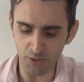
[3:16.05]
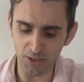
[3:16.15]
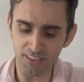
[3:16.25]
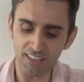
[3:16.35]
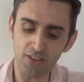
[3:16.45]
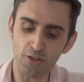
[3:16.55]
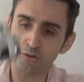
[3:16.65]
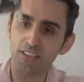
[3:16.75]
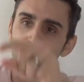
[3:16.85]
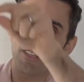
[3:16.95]
because it's
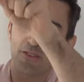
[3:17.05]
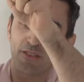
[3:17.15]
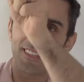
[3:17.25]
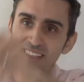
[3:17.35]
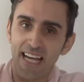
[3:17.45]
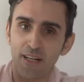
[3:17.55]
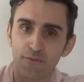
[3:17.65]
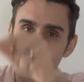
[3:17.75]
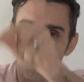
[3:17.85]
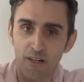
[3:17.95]
120 meters down
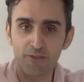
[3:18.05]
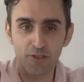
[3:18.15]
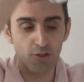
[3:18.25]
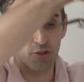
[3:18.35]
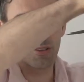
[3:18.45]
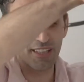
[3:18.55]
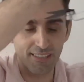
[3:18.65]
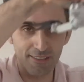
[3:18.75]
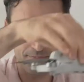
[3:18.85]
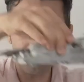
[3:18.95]
from wherever the drone
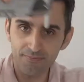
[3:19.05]
is.